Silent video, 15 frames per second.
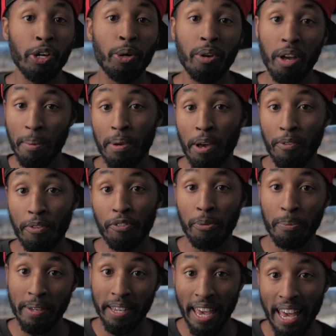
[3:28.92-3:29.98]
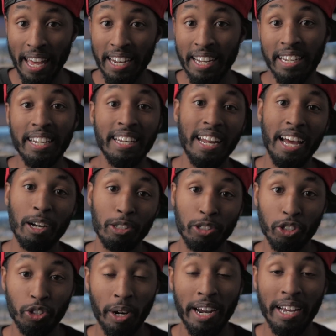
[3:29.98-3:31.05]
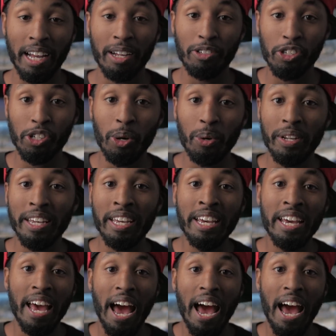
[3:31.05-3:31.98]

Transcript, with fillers: know, coming over from Canon and now trying out Sony,